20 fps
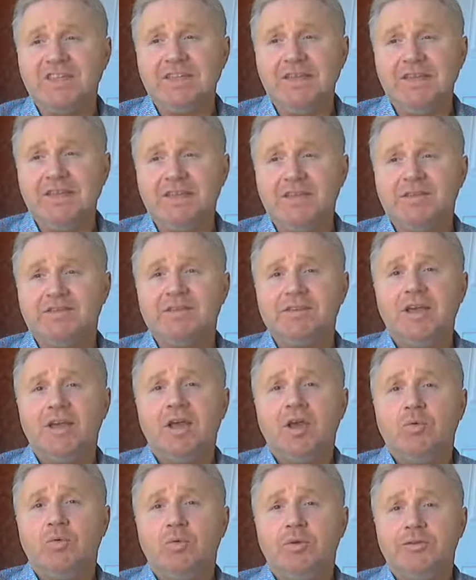is
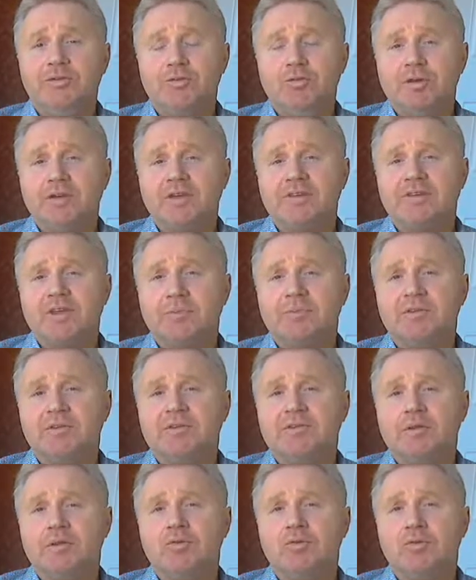we do accept
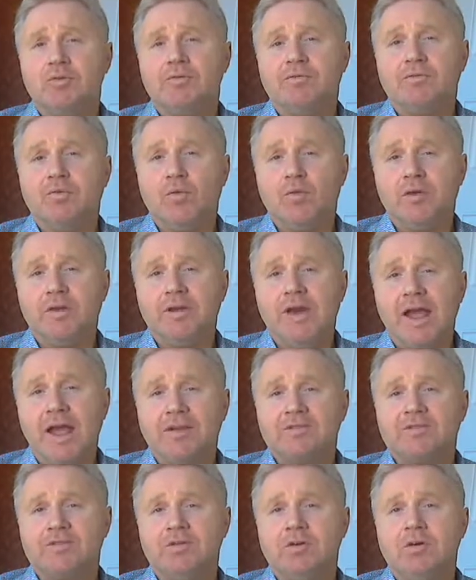this under a foreign
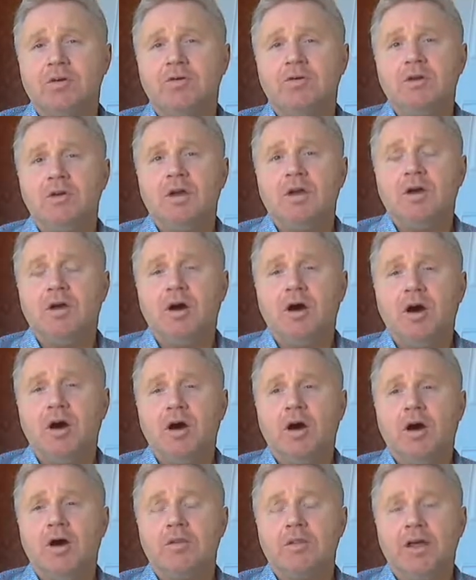national.
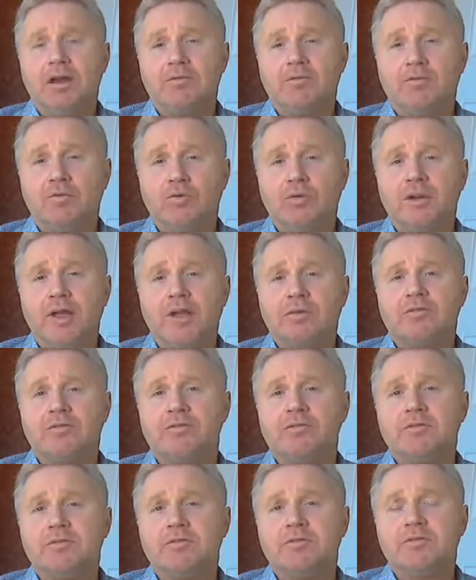A lot of foreign
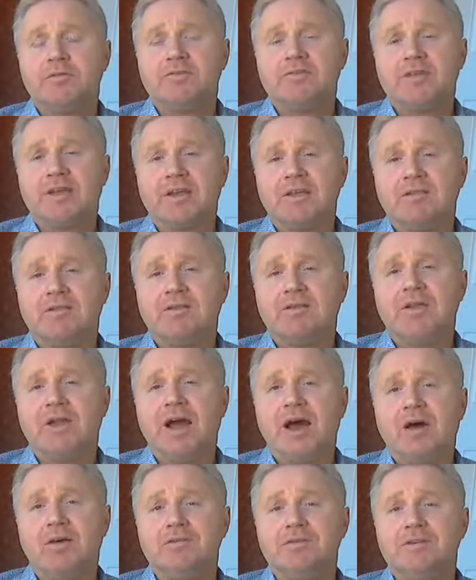nationals look for secondary
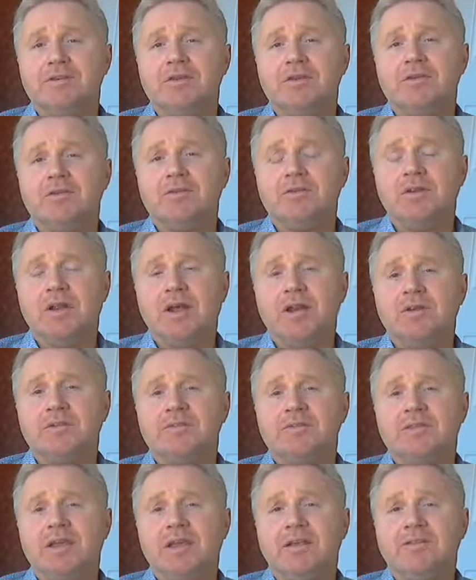housing in the United
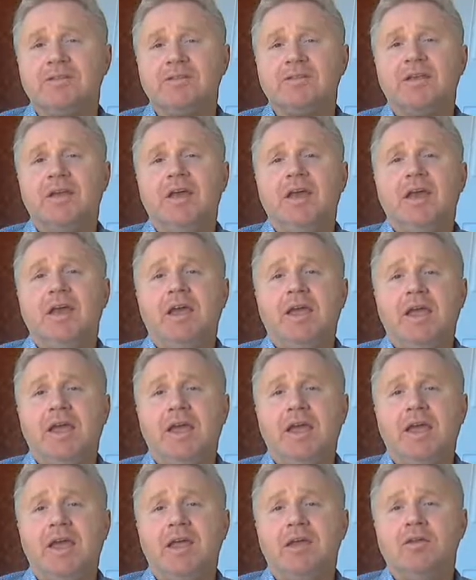States,
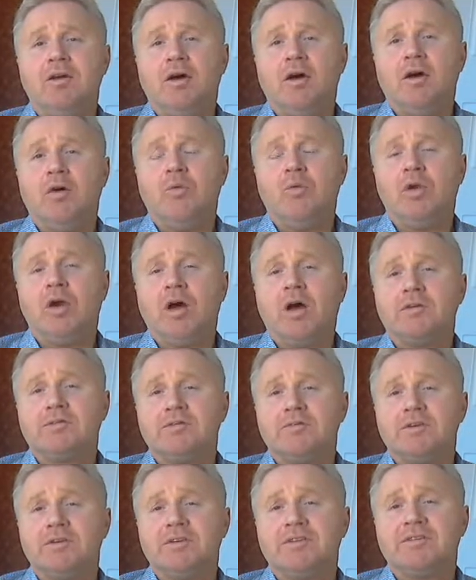and we
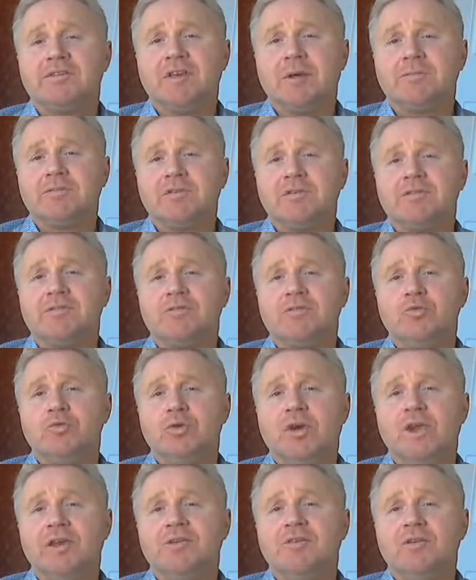also accept this
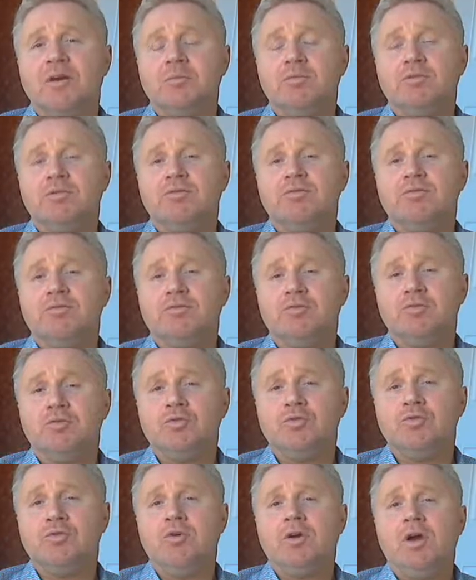through a W
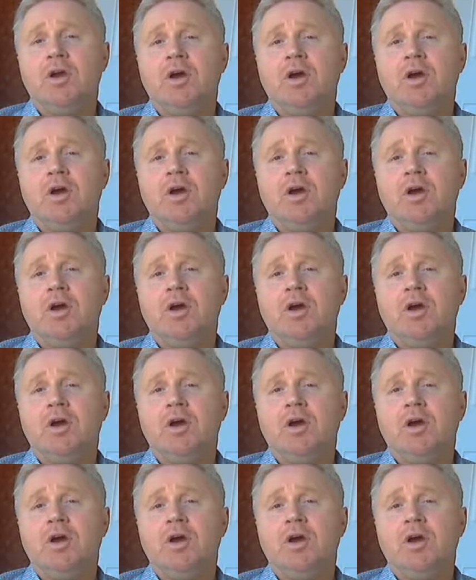2